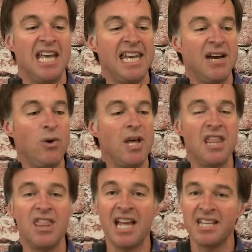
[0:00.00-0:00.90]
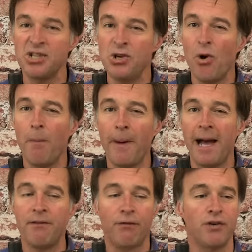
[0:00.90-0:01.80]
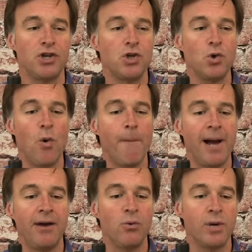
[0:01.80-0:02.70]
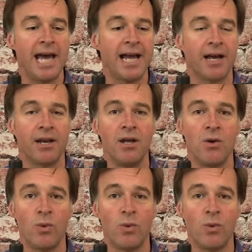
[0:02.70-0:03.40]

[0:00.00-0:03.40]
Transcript: Now that's not bad for a short barreled air gun